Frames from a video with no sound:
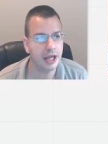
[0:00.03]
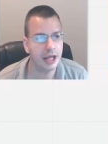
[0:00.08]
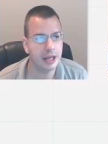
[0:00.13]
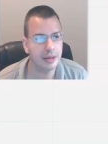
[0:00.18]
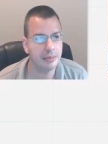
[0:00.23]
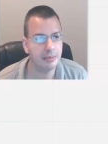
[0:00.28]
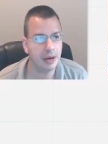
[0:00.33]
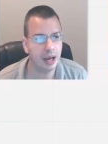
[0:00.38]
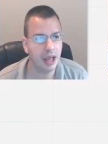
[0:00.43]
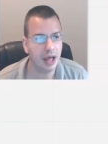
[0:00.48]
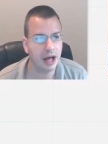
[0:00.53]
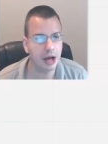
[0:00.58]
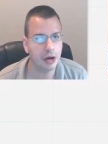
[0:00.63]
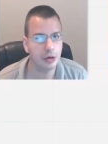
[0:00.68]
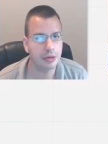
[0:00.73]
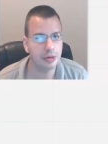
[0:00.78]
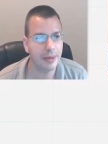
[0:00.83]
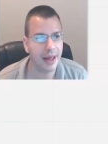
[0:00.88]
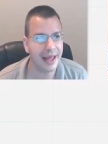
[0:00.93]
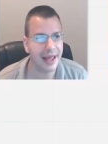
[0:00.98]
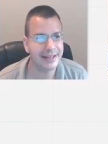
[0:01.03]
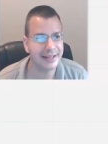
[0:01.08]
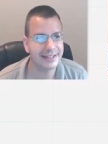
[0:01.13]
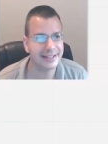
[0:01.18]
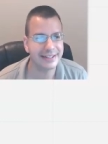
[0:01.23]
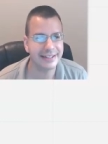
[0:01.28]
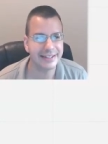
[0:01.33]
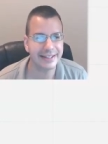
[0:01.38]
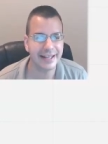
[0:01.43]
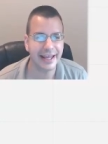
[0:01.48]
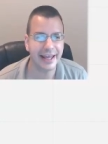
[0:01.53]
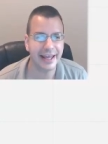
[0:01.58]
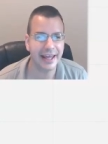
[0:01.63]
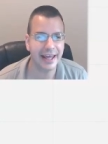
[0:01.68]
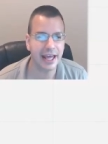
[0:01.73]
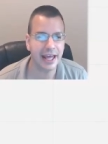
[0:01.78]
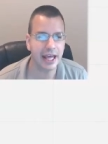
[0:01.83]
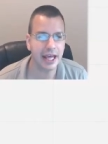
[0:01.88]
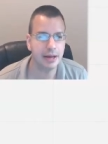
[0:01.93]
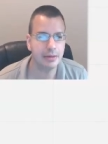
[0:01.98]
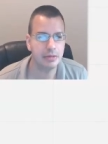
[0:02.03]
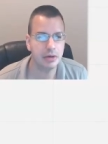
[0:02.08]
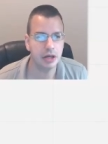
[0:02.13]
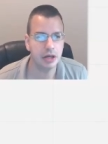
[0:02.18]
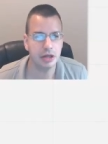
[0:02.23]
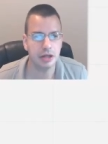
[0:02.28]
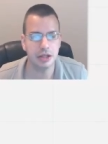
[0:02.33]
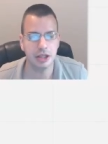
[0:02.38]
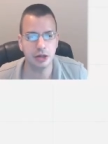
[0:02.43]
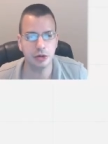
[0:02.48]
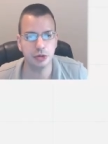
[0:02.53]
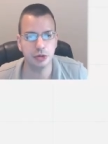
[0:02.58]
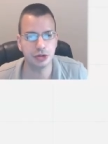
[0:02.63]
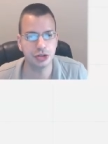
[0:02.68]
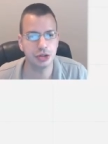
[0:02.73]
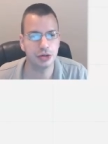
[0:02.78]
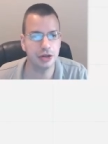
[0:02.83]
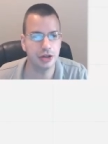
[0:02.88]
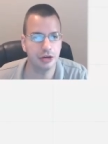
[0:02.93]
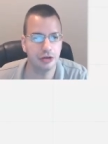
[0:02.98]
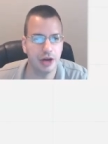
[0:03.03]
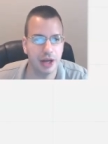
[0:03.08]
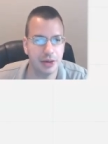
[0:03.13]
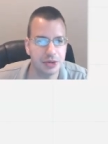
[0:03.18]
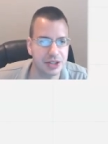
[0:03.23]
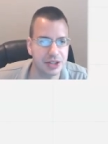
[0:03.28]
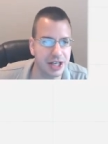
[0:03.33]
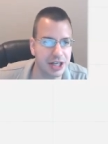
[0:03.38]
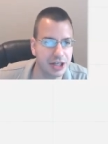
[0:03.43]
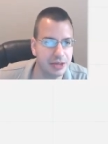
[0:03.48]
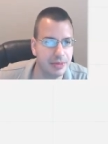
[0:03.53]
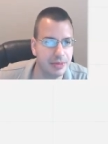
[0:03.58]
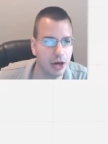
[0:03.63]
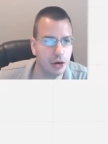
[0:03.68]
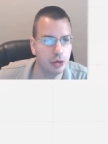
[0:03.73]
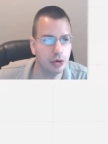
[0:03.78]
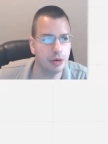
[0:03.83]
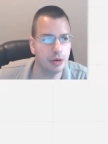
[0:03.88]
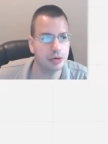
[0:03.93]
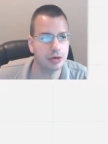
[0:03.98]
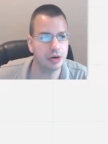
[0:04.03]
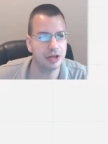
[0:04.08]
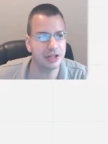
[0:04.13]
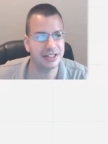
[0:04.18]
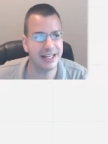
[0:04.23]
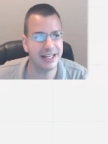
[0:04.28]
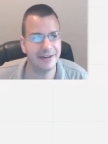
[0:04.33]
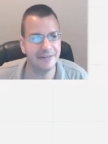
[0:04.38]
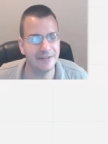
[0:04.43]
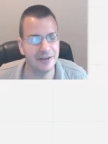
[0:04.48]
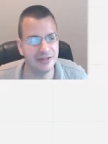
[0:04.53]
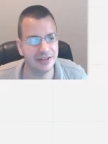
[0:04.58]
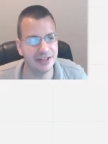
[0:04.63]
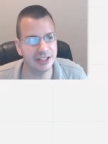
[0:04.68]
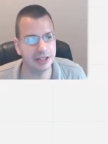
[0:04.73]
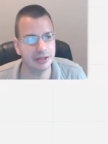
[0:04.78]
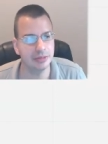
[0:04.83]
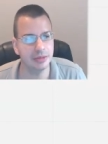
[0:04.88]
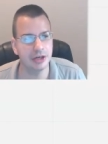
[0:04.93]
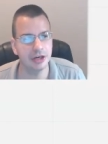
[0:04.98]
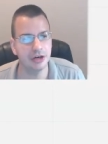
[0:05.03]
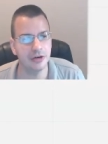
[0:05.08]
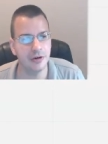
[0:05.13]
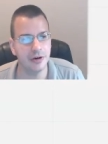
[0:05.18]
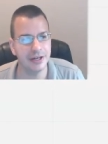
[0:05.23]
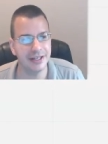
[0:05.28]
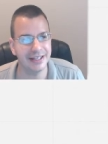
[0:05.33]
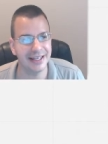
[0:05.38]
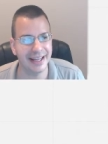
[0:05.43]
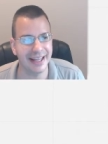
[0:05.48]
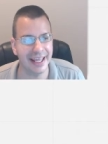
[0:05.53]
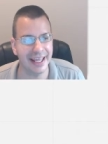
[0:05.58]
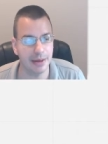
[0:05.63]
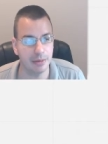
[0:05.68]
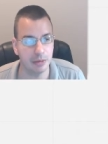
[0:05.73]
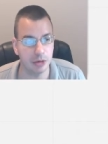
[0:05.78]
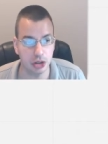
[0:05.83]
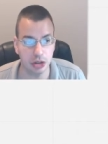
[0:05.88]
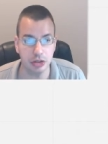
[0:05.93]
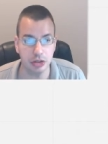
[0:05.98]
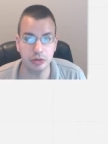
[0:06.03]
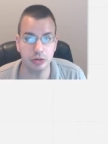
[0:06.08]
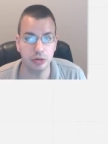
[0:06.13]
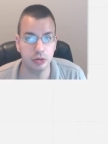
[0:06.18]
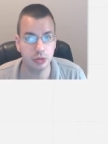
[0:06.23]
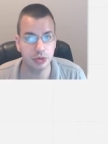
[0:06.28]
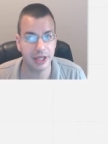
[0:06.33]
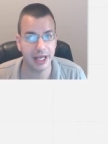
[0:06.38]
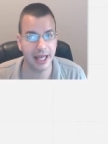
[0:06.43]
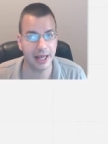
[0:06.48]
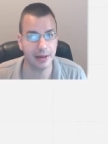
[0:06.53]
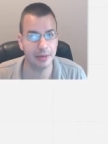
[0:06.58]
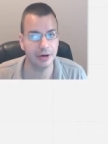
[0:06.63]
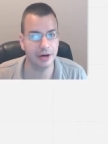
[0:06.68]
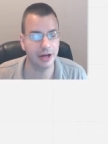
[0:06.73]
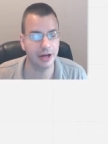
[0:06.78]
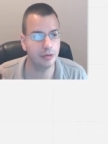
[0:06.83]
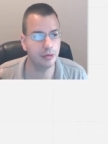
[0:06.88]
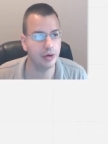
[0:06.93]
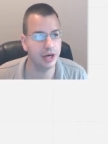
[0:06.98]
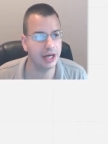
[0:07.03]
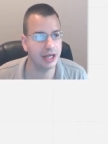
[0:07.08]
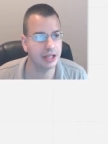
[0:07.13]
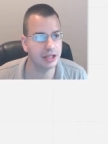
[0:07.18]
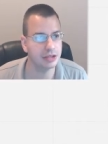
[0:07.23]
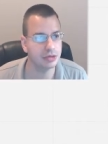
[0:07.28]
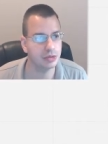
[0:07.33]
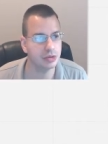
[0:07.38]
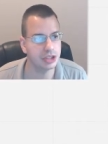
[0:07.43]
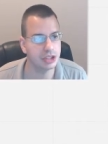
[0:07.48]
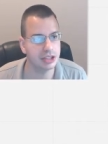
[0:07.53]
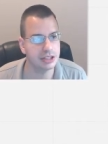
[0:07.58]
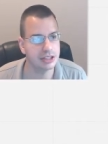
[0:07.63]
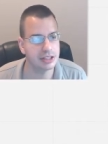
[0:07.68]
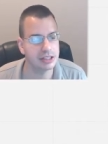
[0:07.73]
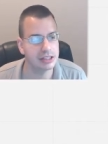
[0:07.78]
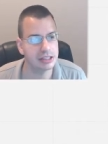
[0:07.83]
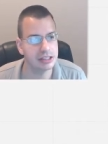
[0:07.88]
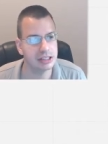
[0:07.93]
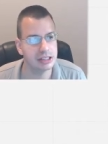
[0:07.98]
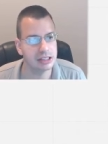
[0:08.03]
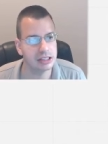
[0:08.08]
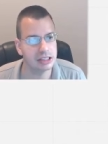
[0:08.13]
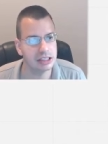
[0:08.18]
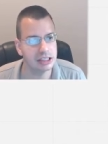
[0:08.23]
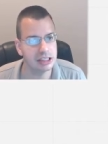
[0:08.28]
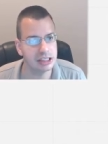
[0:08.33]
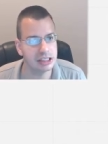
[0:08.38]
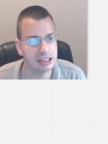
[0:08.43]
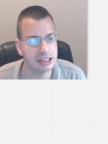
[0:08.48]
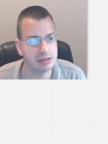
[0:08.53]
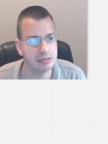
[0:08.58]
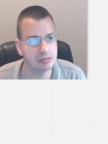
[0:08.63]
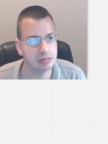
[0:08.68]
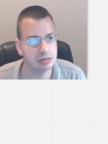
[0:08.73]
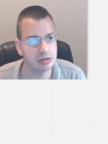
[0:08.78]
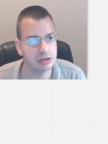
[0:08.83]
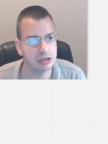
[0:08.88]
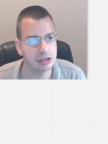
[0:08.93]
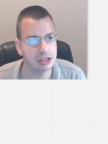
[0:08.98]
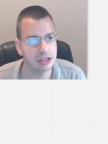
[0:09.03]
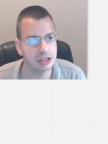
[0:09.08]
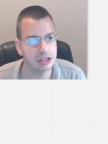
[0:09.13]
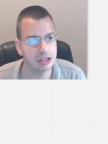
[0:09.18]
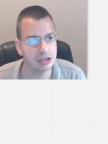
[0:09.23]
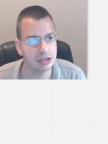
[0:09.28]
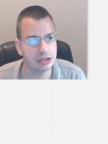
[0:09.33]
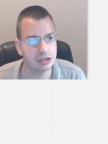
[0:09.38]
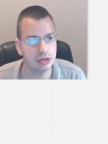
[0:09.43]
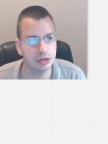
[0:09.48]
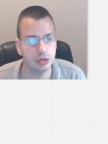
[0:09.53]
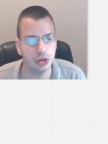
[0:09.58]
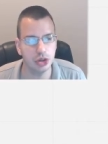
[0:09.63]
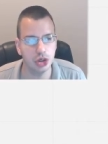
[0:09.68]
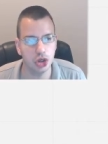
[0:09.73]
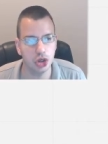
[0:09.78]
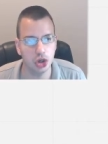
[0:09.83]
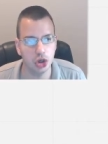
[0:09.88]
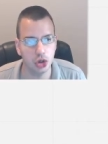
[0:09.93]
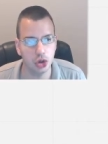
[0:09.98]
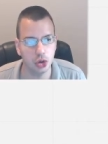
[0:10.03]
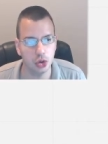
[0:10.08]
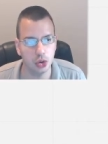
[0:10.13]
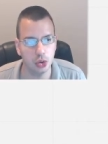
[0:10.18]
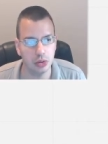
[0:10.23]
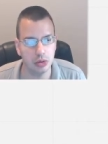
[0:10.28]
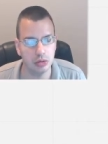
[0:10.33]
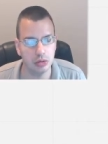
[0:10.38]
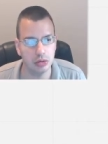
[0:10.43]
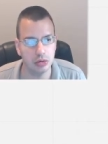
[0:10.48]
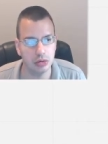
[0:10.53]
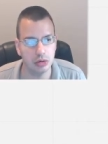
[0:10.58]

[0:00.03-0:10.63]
A block with mass M equals 2 kilograms is connected by a rope across a 50 centimeter diameter, ooh, diameter, not radius, which is important to know.